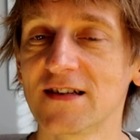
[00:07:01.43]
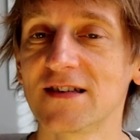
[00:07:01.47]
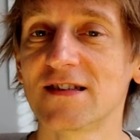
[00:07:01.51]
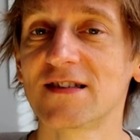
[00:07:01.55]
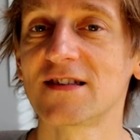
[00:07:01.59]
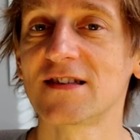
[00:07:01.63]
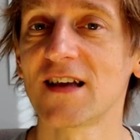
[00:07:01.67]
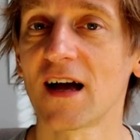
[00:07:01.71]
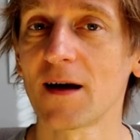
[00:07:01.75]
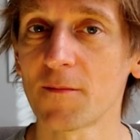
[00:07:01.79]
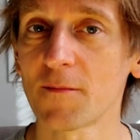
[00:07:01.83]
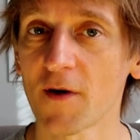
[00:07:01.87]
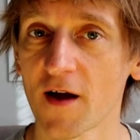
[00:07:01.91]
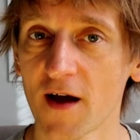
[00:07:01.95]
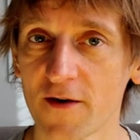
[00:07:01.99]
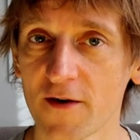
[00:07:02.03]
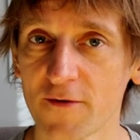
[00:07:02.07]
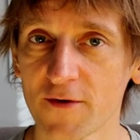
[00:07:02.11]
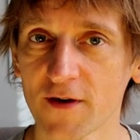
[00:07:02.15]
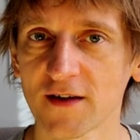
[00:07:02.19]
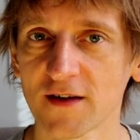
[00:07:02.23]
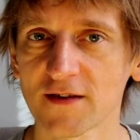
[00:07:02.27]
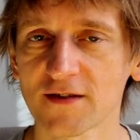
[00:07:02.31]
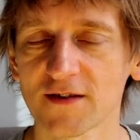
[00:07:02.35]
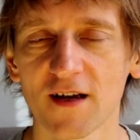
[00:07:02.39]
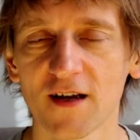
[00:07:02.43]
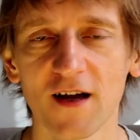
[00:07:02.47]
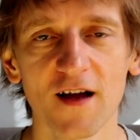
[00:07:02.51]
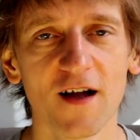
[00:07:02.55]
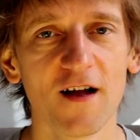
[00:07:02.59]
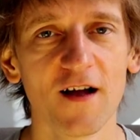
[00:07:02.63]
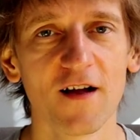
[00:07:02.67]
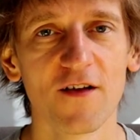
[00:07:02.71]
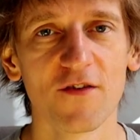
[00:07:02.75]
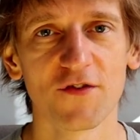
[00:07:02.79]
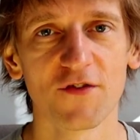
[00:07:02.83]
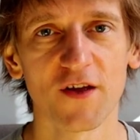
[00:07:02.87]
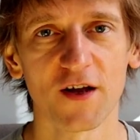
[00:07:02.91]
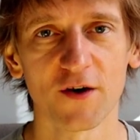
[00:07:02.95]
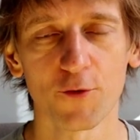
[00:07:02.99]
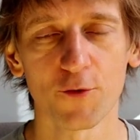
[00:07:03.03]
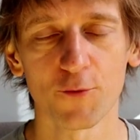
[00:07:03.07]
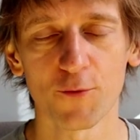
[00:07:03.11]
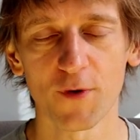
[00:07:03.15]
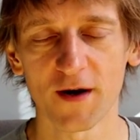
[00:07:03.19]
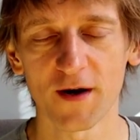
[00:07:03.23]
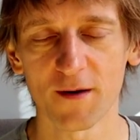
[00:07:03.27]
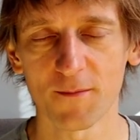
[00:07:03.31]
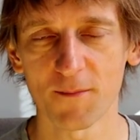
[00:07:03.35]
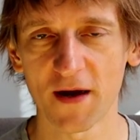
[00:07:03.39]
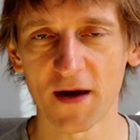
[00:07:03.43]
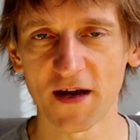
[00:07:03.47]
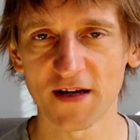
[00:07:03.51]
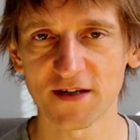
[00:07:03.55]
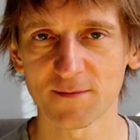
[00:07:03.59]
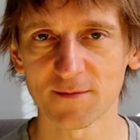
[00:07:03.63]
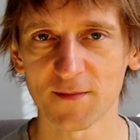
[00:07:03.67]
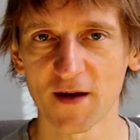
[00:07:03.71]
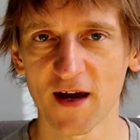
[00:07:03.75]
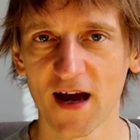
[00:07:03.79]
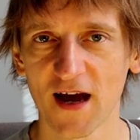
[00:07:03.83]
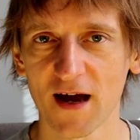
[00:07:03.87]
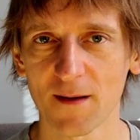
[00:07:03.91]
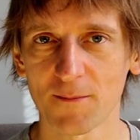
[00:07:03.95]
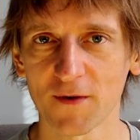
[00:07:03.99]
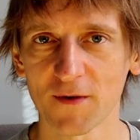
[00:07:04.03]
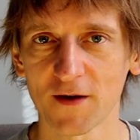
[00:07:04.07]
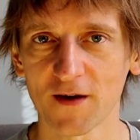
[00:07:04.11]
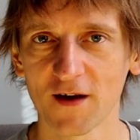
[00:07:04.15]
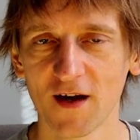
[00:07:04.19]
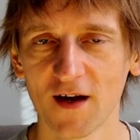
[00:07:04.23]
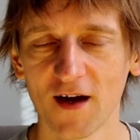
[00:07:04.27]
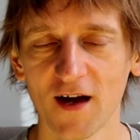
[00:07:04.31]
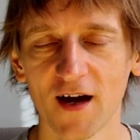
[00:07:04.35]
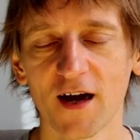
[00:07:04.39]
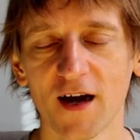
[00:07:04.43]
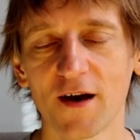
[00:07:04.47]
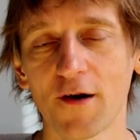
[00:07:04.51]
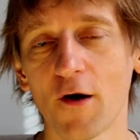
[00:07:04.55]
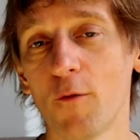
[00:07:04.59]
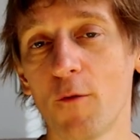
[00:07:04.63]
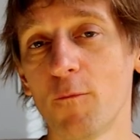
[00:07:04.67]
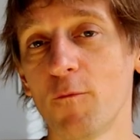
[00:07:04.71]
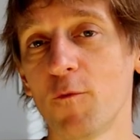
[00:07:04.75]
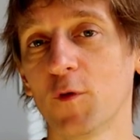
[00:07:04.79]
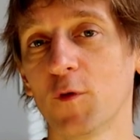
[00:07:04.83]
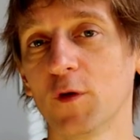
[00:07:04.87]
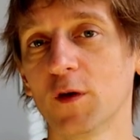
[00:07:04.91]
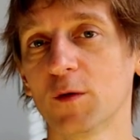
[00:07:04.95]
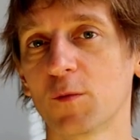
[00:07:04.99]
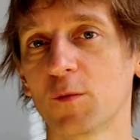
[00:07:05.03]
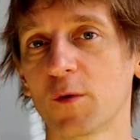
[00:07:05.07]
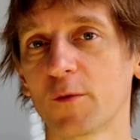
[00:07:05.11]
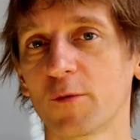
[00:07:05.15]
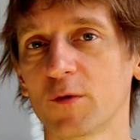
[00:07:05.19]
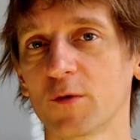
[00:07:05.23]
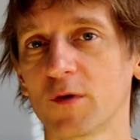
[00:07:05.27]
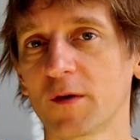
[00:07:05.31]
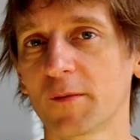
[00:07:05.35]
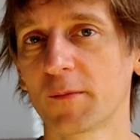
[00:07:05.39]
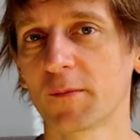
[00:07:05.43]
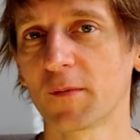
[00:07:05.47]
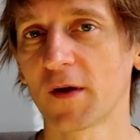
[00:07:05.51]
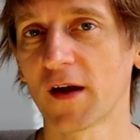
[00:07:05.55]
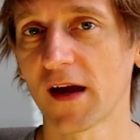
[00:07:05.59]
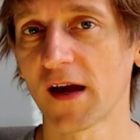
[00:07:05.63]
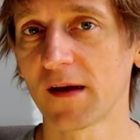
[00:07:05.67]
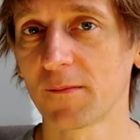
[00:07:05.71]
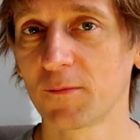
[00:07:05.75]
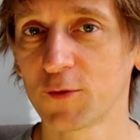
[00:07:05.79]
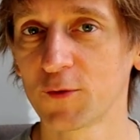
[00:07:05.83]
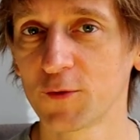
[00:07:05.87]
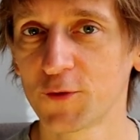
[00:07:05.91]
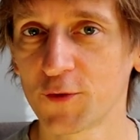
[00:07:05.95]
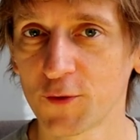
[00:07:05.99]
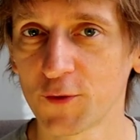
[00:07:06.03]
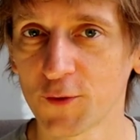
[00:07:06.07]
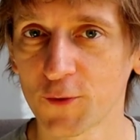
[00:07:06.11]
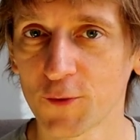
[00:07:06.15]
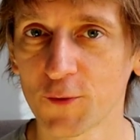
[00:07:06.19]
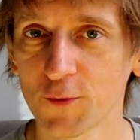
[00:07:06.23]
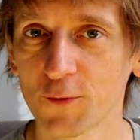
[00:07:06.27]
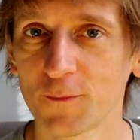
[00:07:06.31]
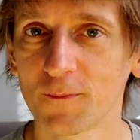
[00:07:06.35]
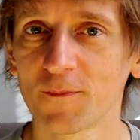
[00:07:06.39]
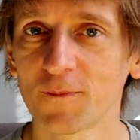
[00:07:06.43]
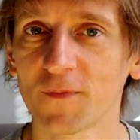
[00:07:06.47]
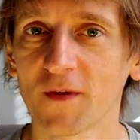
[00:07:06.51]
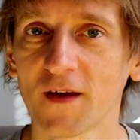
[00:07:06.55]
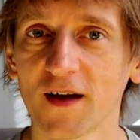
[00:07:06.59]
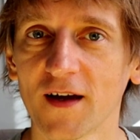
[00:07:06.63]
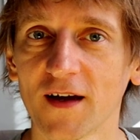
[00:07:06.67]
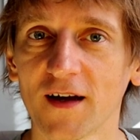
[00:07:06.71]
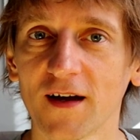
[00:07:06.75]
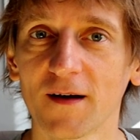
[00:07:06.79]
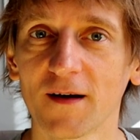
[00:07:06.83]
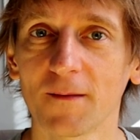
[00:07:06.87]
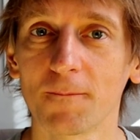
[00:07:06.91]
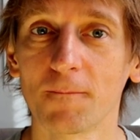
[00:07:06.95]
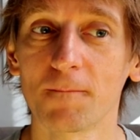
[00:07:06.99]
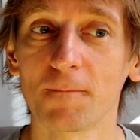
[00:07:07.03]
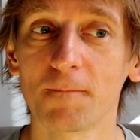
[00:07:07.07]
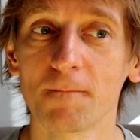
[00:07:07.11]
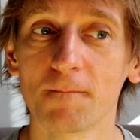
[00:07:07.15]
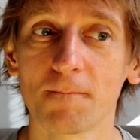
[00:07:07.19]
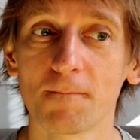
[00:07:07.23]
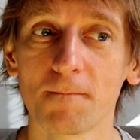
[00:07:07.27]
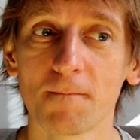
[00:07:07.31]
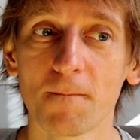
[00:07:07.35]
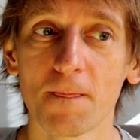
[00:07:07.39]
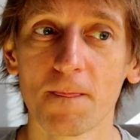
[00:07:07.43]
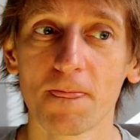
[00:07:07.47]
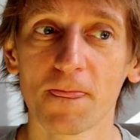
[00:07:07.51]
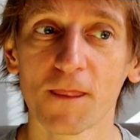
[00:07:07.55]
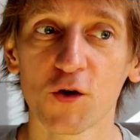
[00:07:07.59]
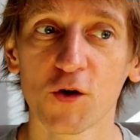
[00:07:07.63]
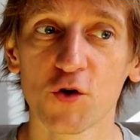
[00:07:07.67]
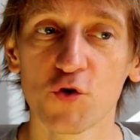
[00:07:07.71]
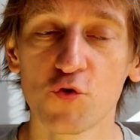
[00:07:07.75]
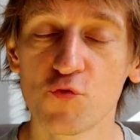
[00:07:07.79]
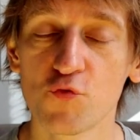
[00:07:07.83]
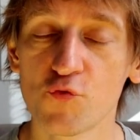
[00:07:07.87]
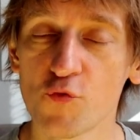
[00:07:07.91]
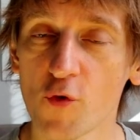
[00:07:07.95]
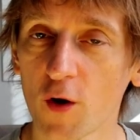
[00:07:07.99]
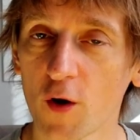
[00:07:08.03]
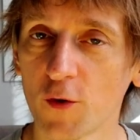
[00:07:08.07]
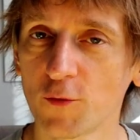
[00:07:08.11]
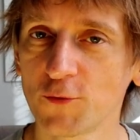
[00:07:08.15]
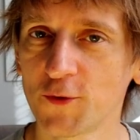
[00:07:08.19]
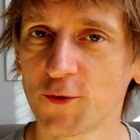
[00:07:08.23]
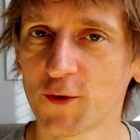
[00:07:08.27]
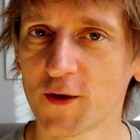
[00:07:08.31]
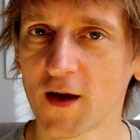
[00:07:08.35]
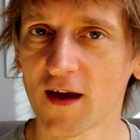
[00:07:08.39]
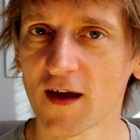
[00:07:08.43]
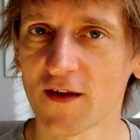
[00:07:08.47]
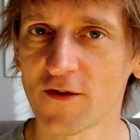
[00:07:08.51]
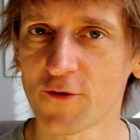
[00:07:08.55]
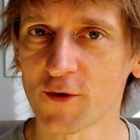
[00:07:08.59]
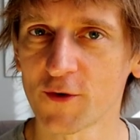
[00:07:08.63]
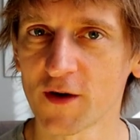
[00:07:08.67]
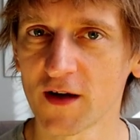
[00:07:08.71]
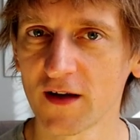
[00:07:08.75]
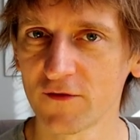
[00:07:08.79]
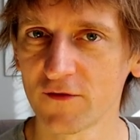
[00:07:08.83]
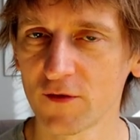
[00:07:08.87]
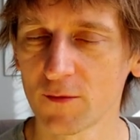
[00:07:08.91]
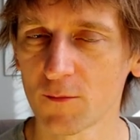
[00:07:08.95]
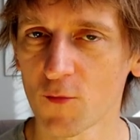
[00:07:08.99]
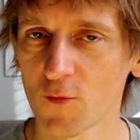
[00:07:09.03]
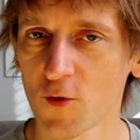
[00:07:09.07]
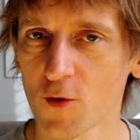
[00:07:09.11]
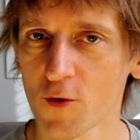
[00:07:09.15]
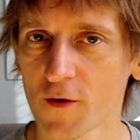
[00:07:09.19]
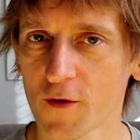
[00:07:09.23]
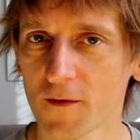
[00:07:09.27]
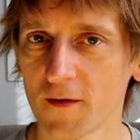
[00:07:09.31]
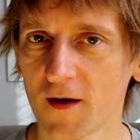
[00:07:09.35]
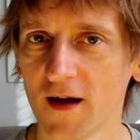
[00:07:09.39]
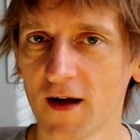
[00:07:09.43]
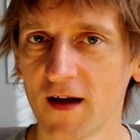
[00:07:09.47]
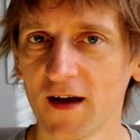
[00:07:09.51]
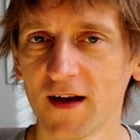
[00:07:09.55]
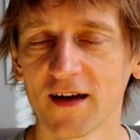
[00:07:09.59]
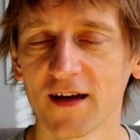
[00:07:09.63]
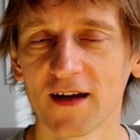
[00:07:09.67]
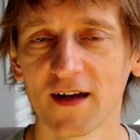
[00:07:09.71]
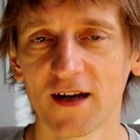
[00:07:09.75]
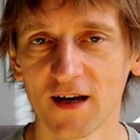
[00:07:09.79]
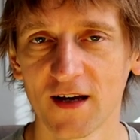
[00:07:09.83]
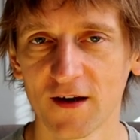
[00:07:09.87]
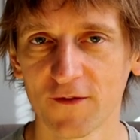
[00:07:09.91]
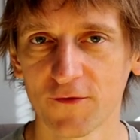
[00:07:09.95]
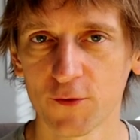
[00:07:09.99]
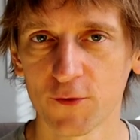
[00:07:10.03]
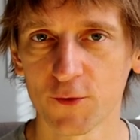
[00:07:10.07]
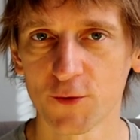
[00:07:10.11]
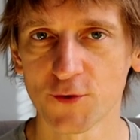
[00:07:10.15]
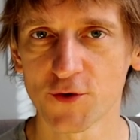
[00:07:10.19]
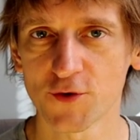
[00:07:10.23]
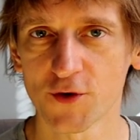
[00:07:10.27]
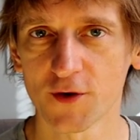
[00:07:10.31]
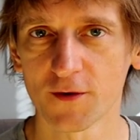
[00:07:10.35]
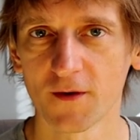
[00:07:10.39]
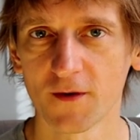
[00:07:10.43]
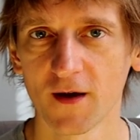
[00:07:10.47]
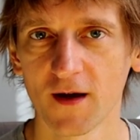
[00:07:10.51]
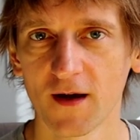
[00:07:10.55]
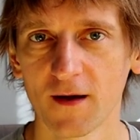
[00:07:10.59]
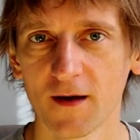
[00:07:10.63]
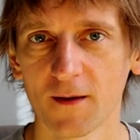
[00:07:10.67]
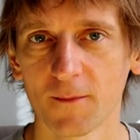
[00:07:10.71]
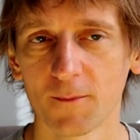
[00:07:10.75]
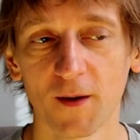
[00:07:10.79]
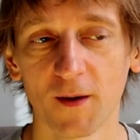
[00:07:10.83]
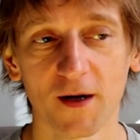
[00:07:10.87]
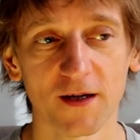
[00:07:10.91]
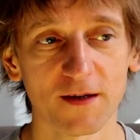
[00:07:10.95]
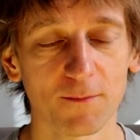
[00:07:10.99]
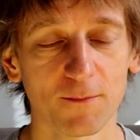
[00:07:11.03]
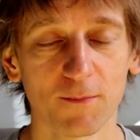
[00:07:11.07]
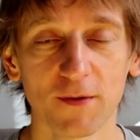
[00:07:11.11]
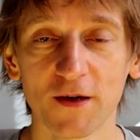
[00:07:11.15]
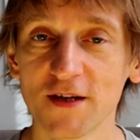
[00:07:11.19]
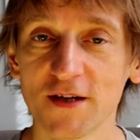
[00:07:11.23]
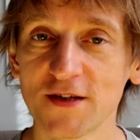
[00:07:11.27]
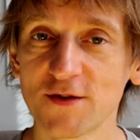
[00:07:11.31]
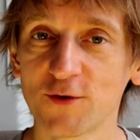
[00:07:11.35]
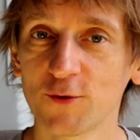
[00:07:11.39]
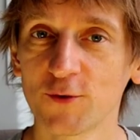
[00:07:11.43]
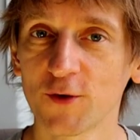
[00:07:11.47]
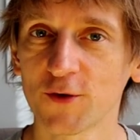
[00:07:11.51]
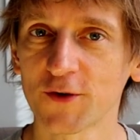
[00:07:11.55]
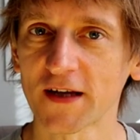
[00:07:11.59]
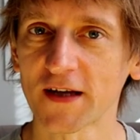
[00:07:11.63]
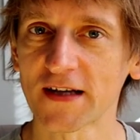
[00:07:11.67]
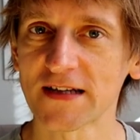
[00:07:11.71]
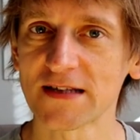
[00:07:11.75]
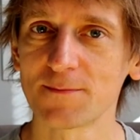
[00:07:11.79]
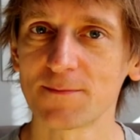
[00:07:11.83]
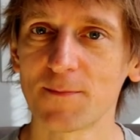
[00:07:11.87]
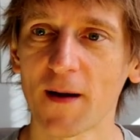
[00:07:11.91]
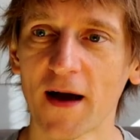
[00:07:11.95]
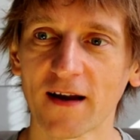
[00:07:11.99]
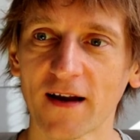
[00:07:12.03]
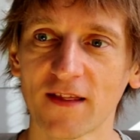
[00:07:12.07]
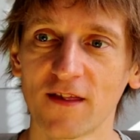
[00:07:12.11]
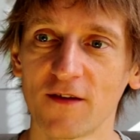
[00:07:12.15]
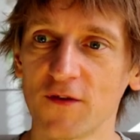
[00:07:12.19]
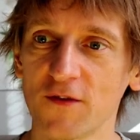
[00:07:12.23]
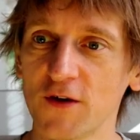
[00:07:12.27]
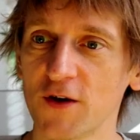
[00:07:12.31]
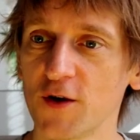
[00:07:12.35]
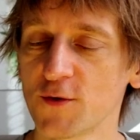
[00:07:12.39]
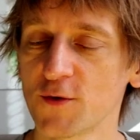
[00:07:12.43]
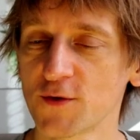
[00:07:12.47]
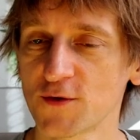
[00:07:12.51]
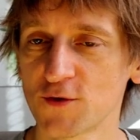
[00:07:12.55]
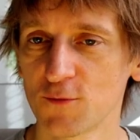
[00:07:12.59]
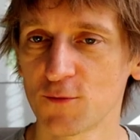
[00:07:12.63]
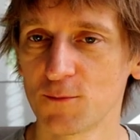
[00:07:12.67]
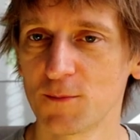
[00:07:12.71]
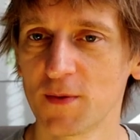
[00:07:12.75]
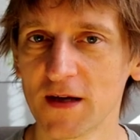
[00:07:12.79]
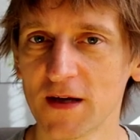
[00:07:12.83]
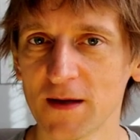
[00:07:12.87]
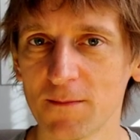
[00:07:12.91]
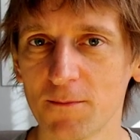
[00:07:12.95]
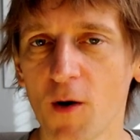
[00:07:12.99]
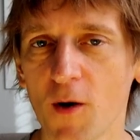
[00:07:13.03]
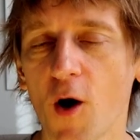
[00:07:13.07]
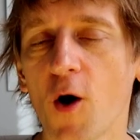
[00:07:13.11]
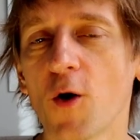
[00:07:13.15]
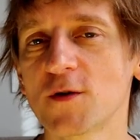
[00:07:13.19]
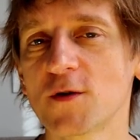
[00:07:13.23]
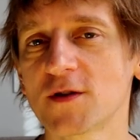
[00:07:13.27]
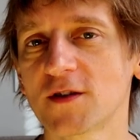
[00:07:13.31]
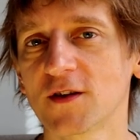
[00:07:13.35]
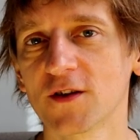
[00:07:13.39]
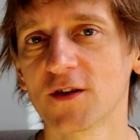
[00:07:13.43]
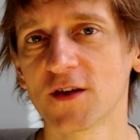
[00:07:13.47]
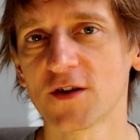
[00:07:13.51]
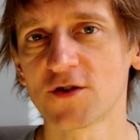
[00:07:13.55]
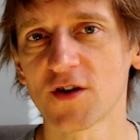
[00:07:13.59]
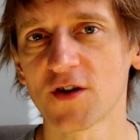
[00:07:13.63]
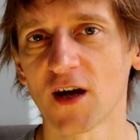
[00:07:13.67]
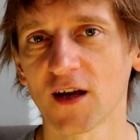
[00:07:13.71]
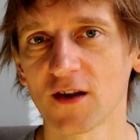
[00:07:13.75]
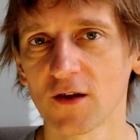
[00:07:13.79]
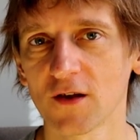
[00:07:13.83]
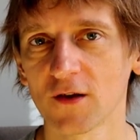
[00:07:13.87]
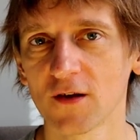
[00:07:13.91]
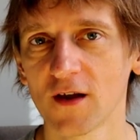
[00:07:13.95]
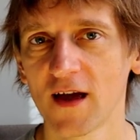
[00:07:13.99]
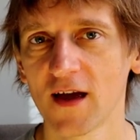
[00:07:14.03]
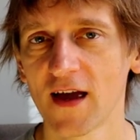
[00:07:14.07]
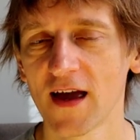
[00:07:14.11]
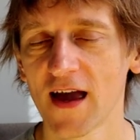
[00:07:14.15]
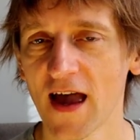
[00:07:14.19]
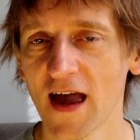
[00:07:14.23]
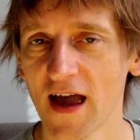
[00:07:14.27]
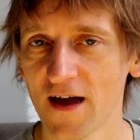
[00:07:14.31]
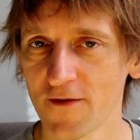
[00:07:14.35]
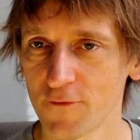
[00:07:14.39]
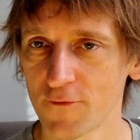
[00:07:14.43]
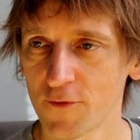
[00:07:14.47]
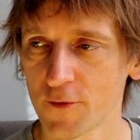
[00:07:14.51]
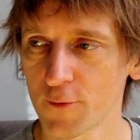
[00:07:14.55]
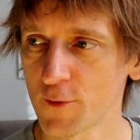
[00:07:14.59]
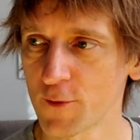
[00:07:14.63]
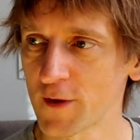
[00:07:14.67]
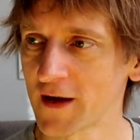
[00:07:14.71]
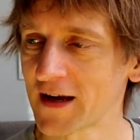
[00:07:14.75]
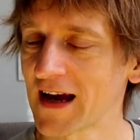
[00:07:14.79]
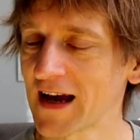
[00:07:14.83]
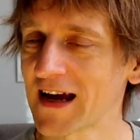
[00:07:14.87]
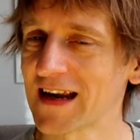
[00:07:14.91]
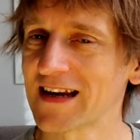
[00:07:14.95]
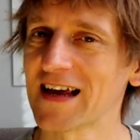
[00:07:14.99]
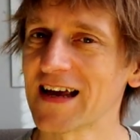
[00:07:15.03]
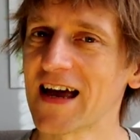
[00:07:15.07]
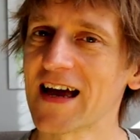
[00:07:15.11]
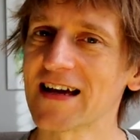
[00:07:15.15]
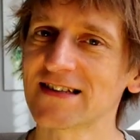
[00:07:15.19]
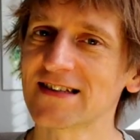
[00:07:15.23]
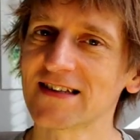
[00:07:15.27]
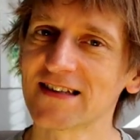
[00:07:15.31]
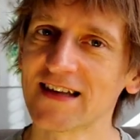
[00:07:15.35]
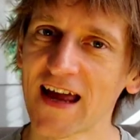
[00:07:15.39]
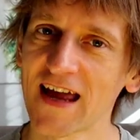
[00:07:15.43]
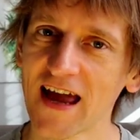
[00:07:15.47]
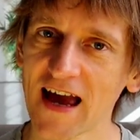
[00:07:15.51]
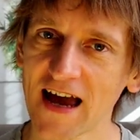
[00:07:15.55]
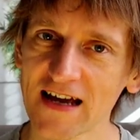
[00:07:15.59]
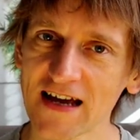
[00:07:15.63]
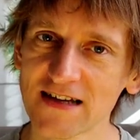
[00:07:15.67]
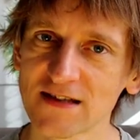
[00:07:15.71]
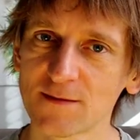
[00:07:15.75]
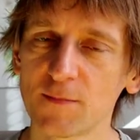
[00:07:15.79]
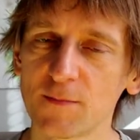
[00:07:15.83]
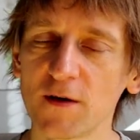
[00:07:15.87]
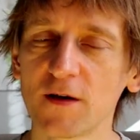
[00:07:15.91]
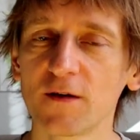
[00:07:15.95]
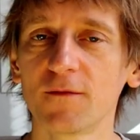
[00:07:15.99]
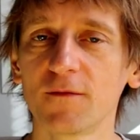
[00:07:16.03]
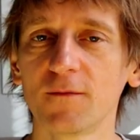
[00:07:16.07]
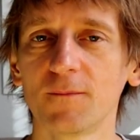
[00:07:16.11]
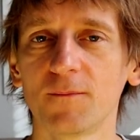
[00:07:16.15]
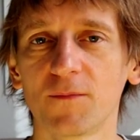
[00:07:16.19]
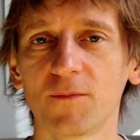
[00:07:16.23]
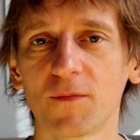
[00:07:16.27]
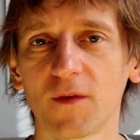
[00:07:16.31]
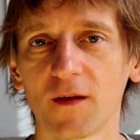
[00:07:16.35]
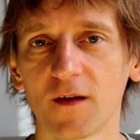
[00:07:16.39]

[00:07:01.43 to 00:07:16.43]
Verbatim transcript: in some areas, that already makes me happy. And hopefully we will be able to um, grow together even more in the future. But please do not expect the videos to be posted on the channel every week as it has been